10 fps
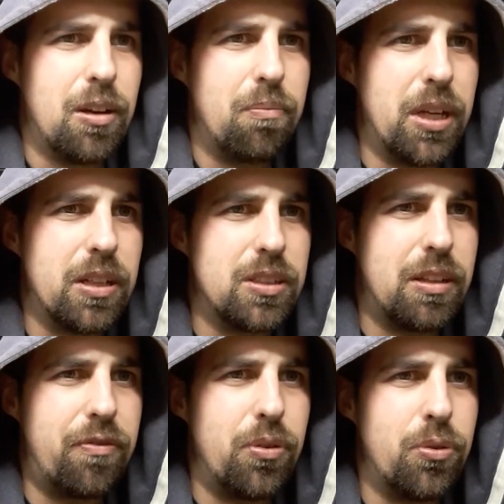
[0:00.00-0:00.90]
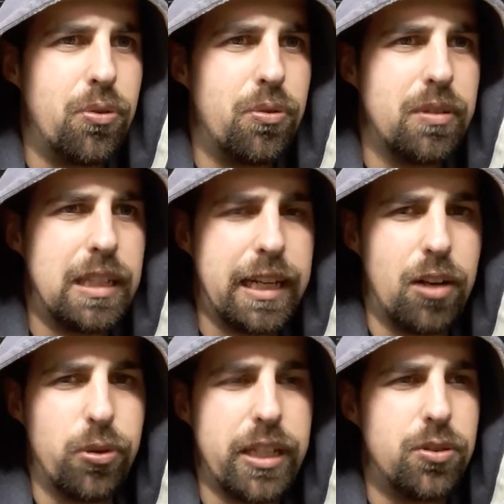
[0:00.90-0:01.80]
because if you they can
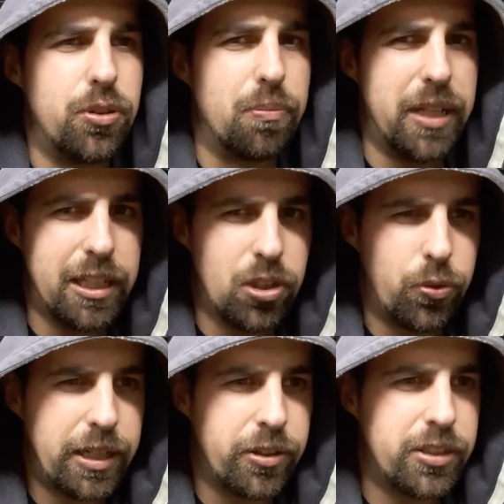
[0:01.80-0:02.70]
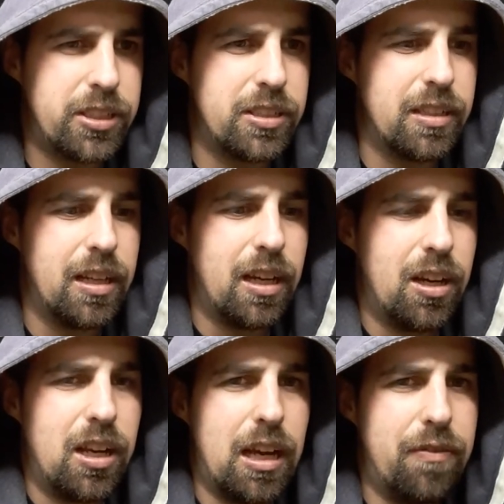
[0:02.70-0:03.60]
look into your medical records,
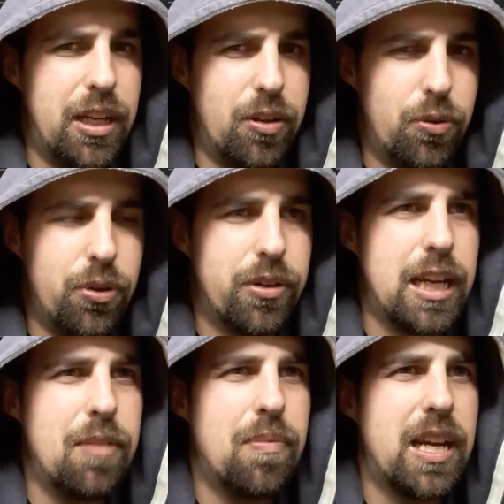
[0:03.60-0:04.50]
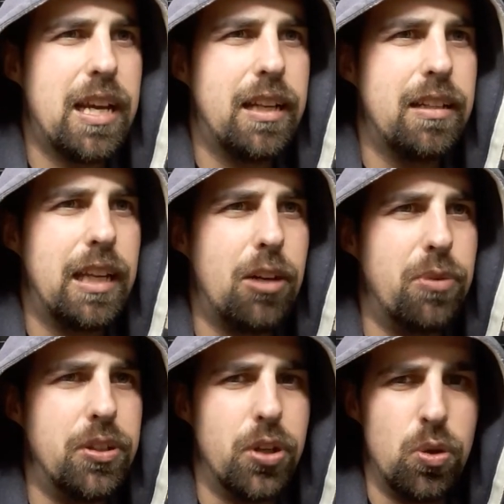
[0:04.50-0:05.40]
if they know your name, and they
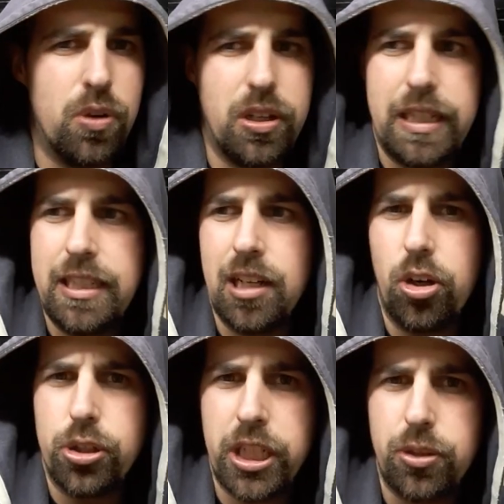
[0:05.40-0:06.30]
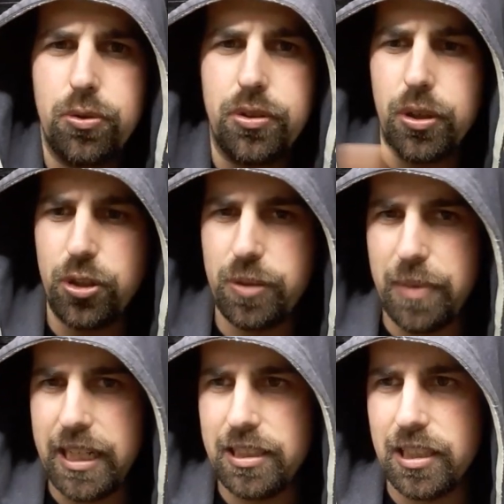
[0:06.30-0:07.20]
will know he's allergic to those
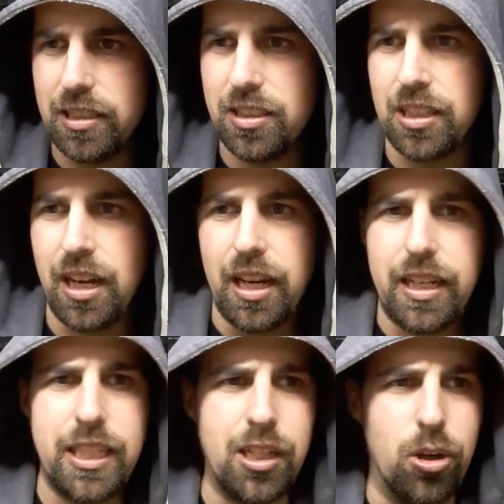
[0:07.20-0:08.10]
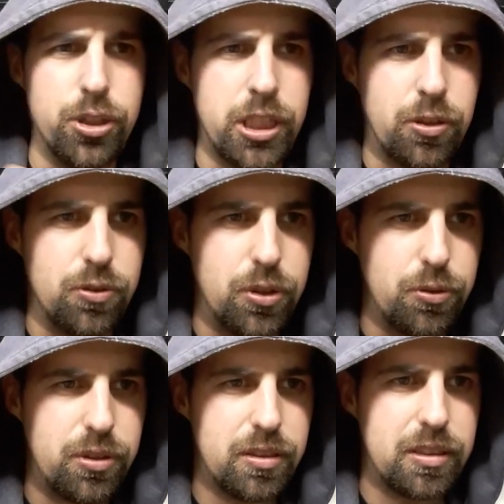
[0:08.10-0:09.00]
medicines, he's allergic to
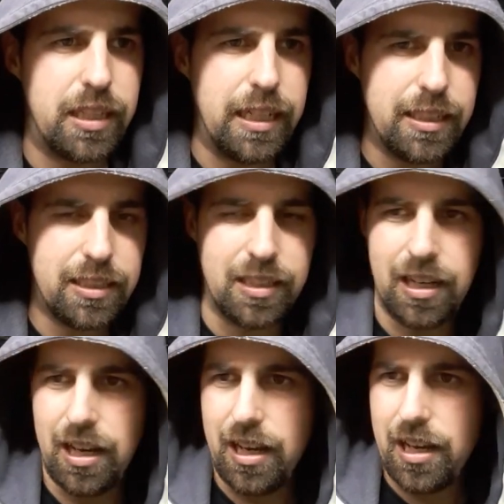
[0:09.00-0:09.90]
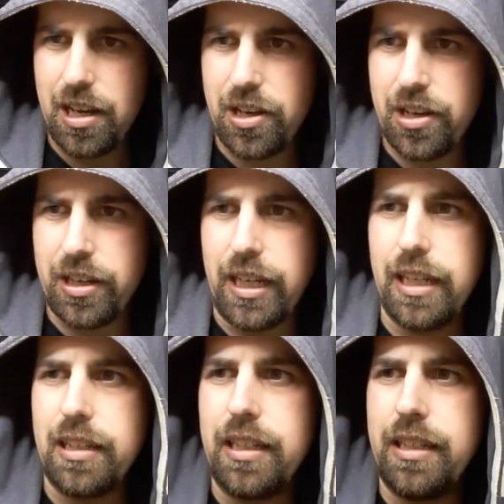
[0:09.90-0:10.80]
those things.
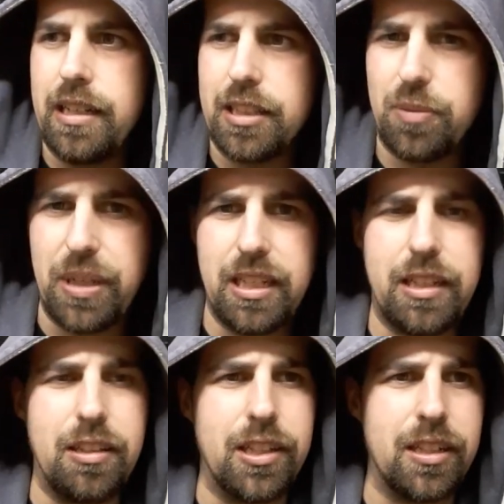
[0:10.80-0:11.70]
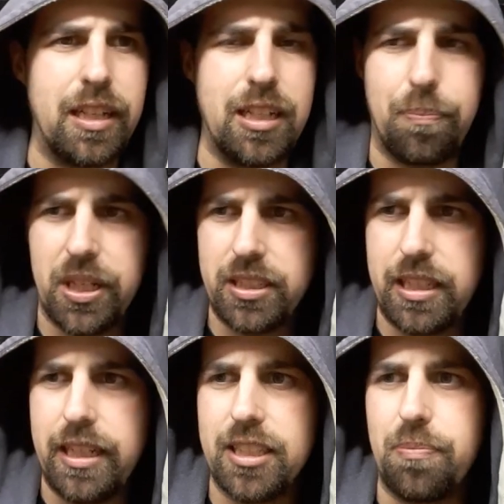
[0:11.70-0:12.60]
He has been in the past,
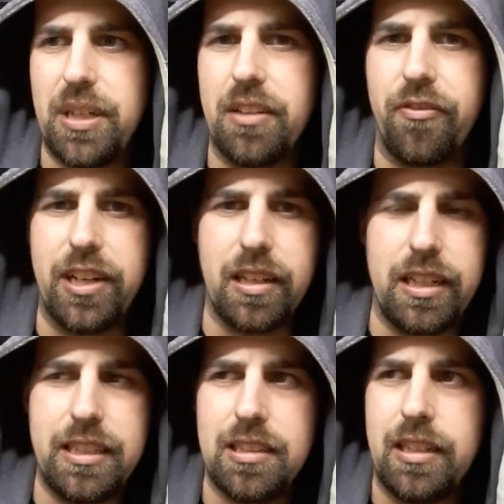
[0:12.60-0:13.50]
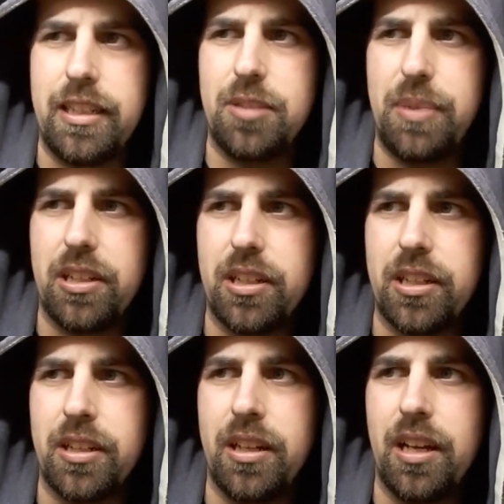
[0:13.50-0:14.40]
he has been he's
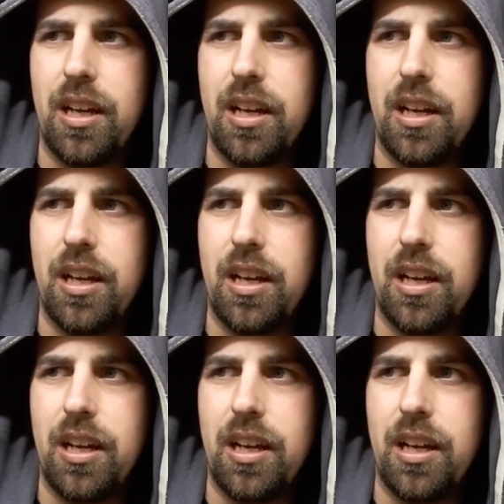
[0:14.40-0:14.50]
been